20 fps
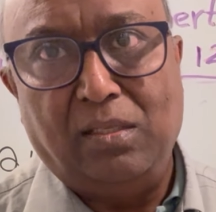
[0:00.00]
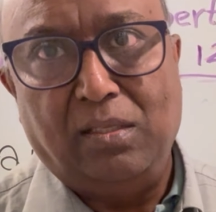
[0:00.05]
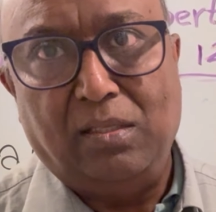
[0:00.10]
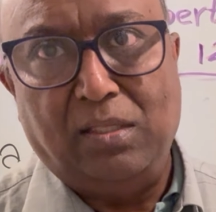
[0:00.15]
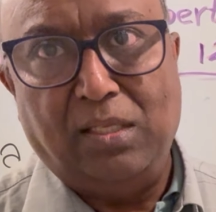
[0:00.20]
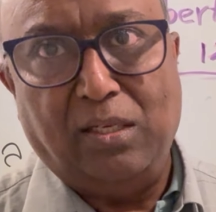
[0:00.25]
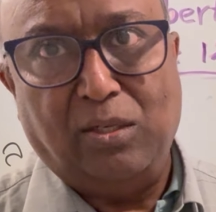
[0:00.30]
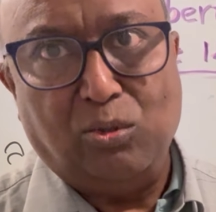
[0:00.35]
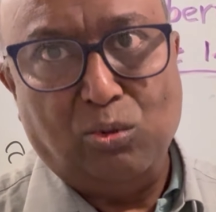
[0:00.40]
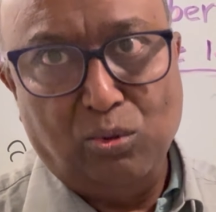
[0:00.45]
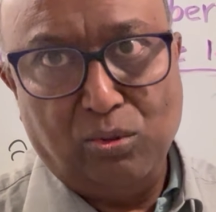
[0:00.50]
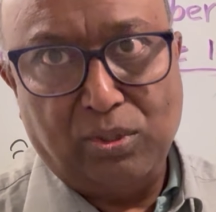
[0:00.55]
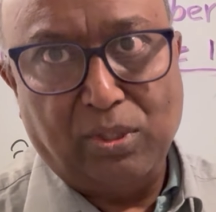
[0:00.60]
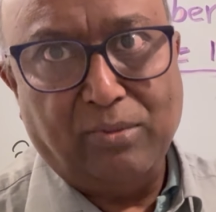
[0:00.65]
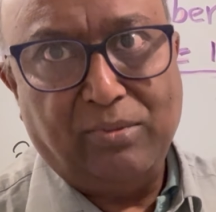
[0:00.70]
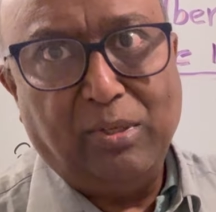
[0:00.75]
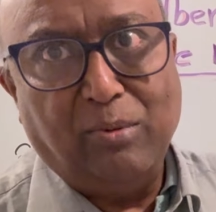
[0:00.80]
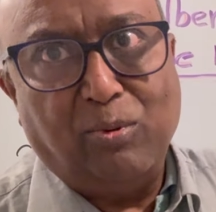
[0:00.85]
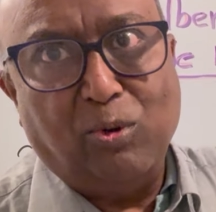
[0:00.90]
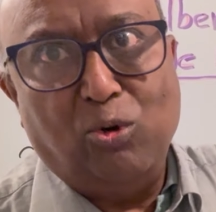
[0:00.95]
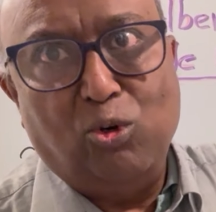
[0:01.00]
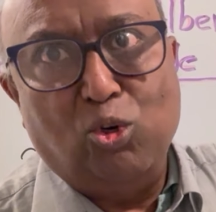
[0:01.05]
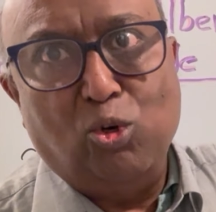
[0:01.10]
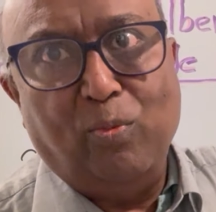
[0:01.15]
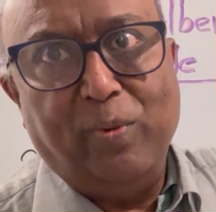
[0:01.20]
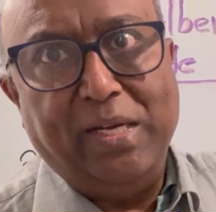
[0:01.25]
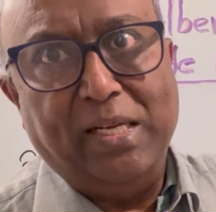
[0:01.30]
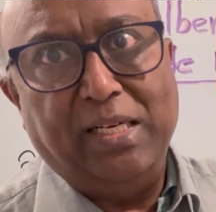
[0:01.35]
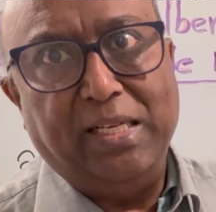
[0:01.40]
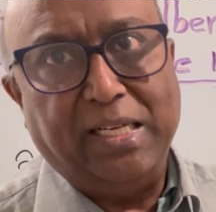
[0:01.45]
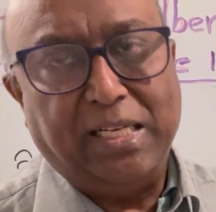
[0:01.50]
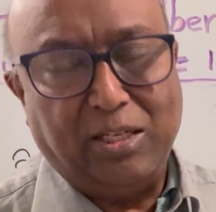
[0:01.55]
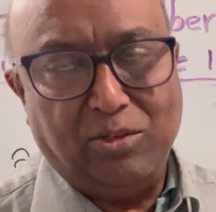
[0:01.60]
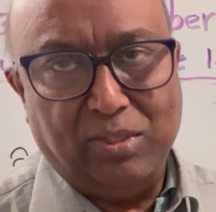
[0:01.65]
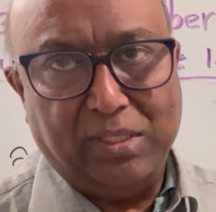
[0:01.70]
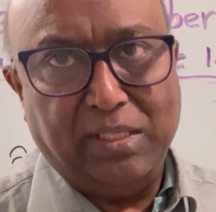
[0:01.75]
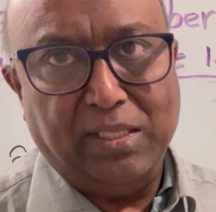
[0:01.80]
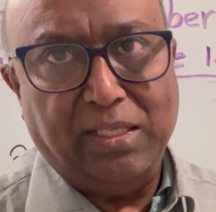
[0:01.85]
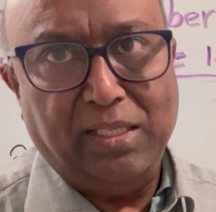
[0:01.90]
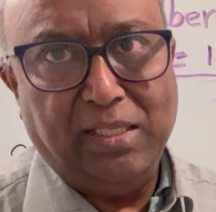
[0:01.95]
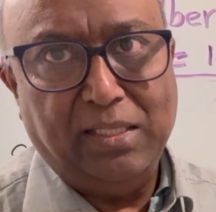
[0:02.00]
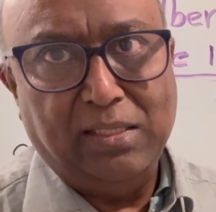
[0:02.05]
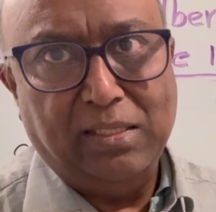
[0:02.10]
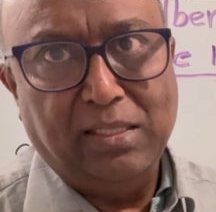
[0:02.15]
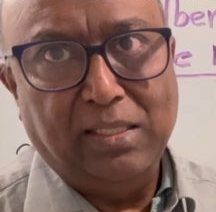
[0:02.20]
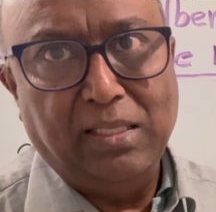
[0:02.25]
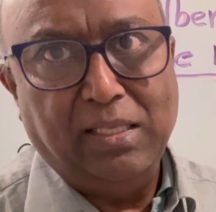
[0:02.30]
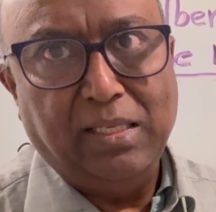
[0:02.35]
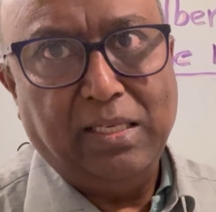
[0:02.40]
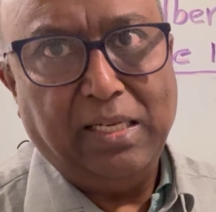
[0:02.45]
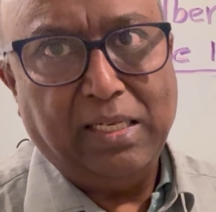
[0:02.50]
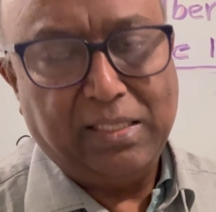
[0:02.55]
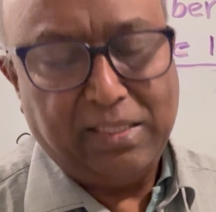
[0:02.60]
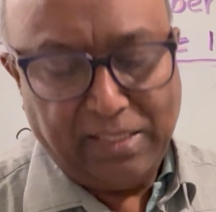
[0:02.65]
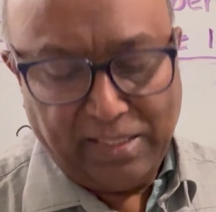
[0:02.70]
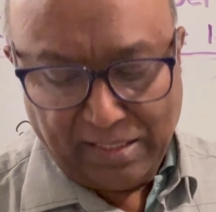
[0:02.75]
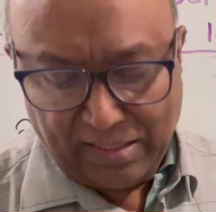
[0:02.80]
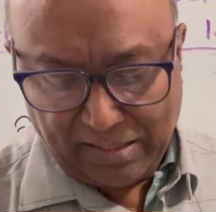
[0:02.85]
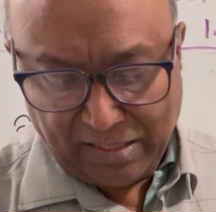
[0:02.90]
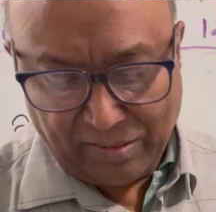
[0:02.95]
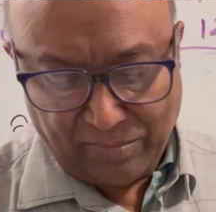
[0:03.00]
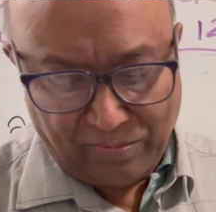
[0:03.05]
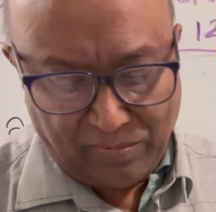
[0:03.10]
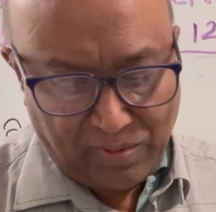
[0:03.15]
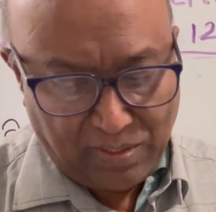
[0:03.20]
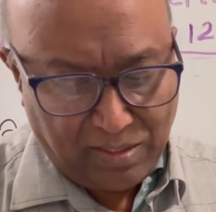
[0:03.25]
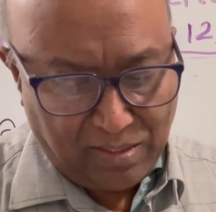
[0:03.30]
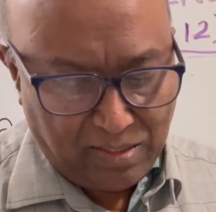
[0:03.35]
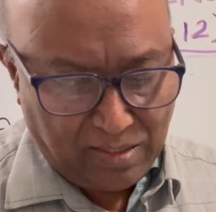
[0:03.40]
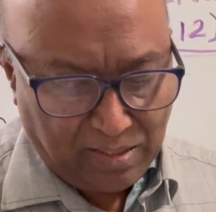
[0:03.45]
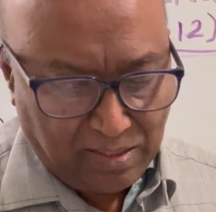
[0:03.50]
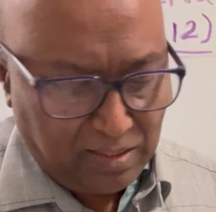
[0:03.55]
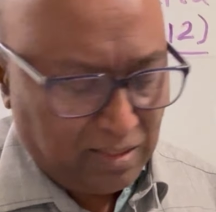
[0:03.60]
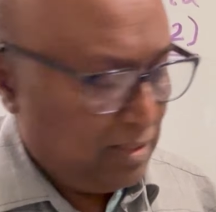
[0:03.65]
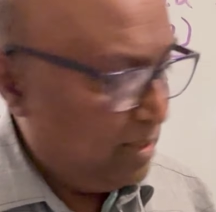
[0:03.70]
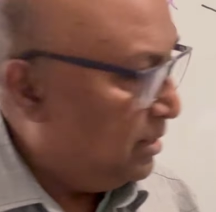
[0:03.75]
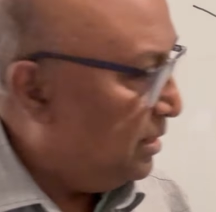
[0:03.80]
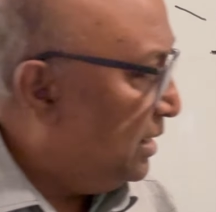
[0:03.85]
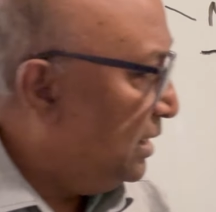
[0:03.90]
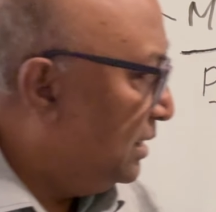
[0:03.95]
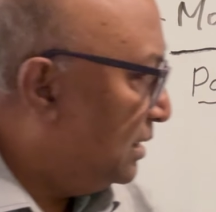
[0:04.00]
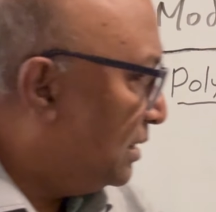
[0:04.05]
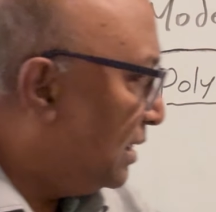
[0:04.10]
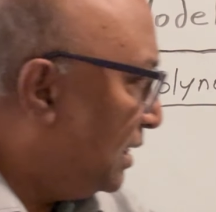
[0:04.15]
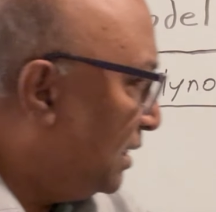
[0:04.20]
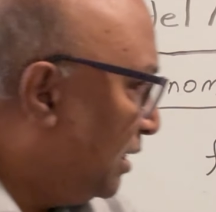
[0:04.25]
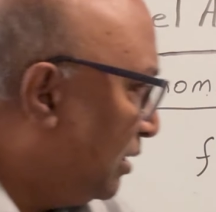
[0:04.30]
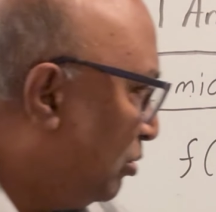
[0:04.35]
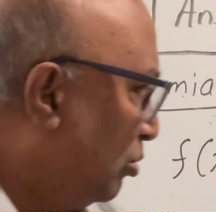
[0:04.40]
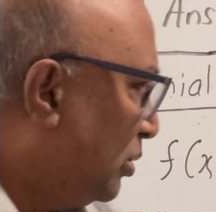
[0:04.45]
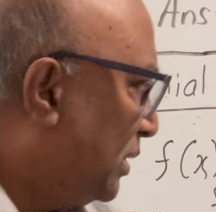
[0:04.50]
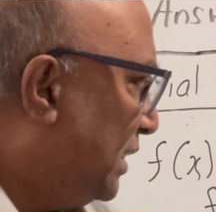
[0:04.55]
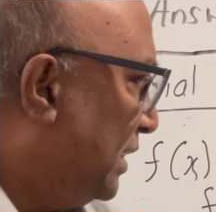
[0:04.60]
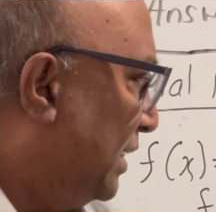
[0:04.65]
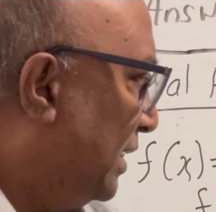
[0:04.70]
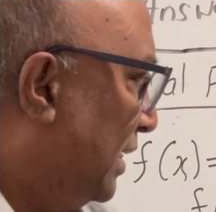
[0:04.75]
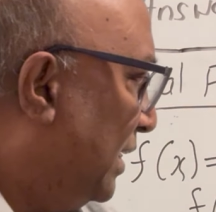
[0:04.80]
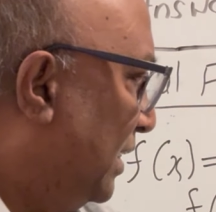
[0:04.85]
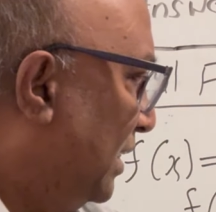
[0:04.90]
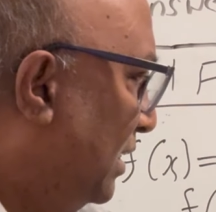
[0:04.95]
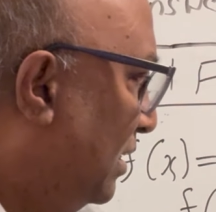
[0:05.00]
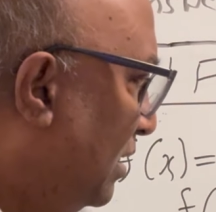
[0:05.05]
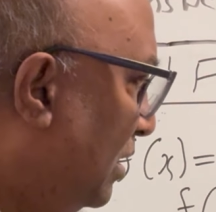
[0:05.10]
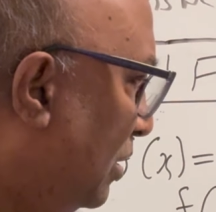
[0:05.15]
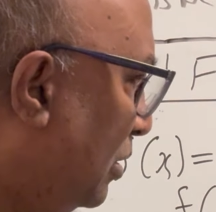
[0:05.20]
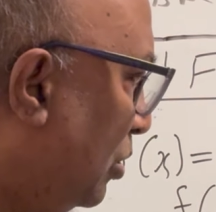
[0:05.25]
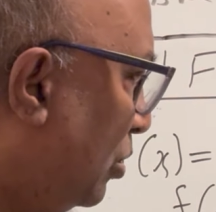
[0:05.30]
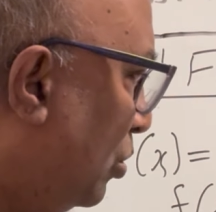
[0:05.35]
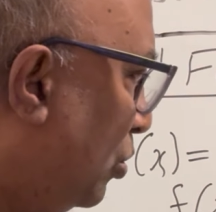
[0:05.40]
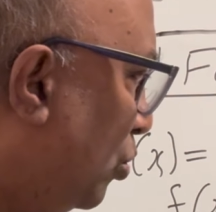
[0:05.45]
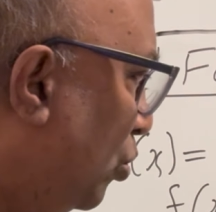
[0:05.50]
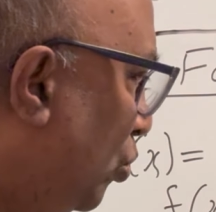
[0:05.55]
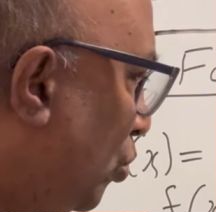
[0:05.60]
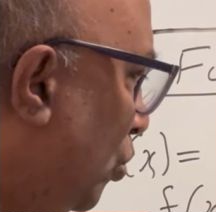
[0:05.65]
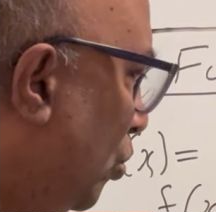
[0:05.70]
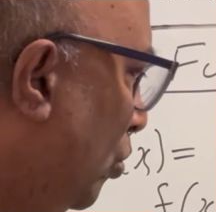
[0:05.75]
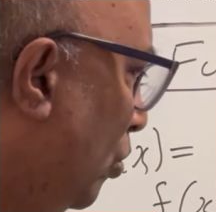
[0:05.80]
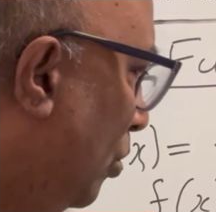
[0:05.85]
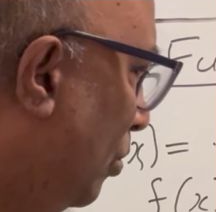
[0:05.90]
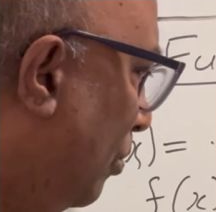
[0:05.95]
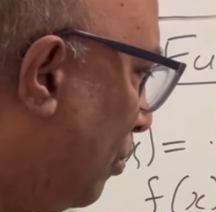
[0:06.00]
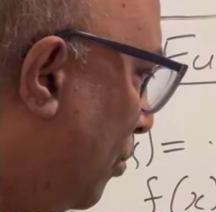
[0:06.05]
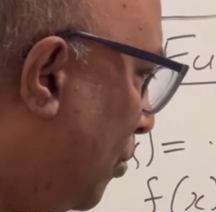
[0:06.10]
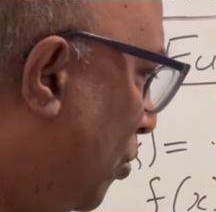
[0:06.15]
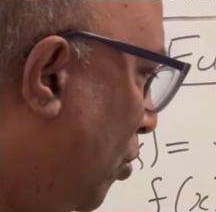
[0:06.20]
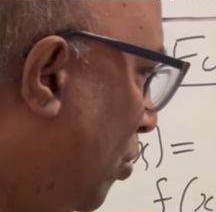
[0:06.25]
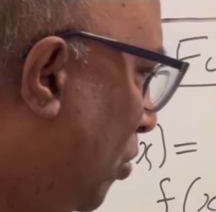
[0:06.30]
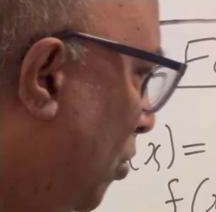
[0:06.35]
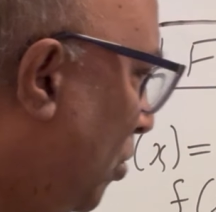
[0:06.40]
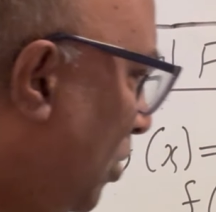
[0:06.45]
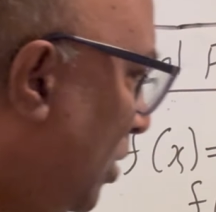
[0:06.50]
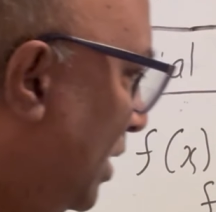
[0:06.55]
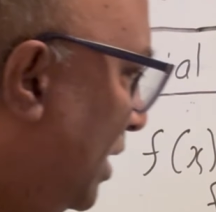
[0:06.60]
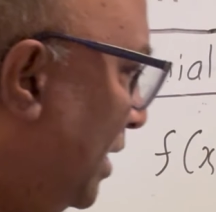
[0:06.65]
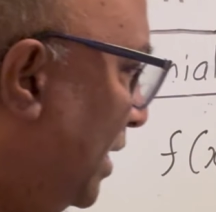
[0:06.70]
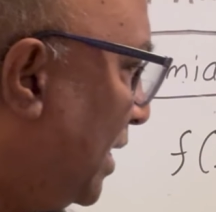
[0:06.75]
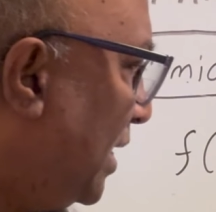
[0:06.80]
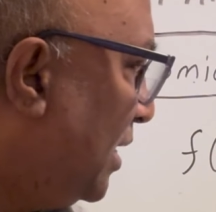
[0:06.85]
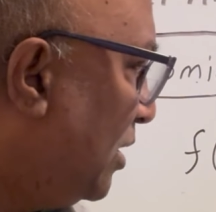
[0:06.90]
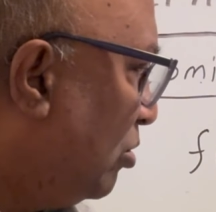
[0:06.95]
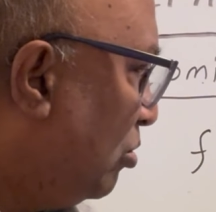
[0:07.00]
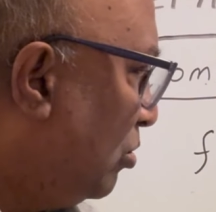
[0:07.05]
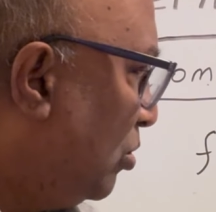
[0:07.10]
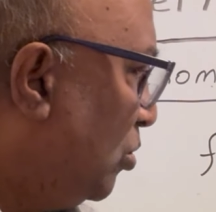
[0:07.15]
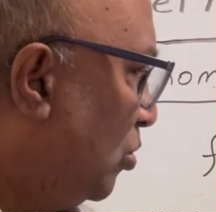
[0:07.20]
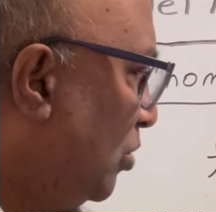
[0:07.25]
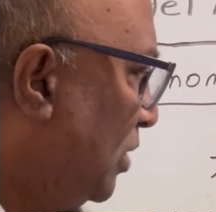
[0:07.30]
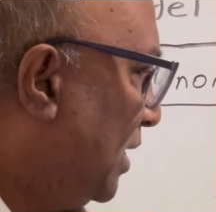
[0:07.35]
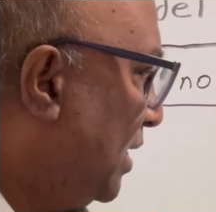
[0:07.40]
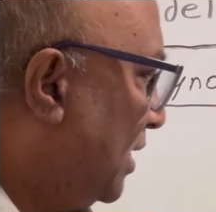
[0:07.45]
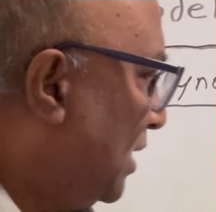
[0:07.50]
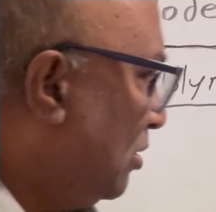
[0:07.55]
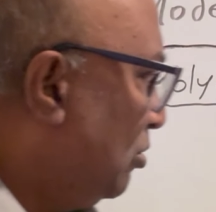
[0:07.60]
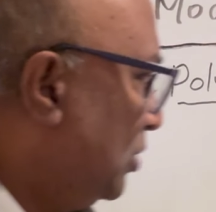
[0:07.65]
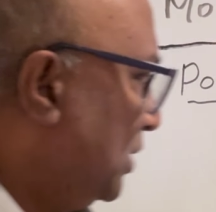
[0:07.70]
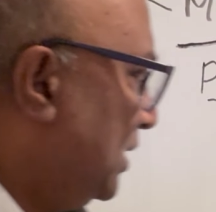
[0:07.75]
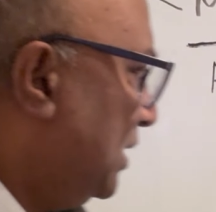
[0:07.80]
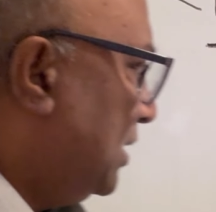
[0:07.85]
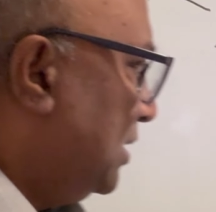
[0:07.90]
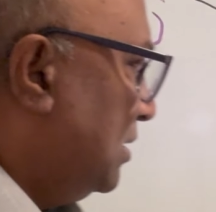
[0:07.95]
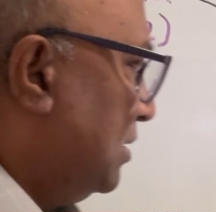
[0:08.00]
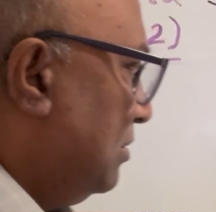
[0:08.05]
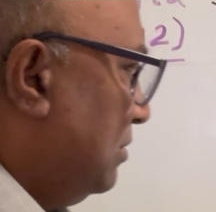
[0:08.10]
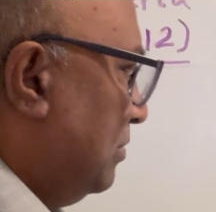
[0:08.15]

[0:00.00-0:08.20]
The roots of the polynomial equation is x-intercept. These are the roots clearly. 2, 4, -2, -6.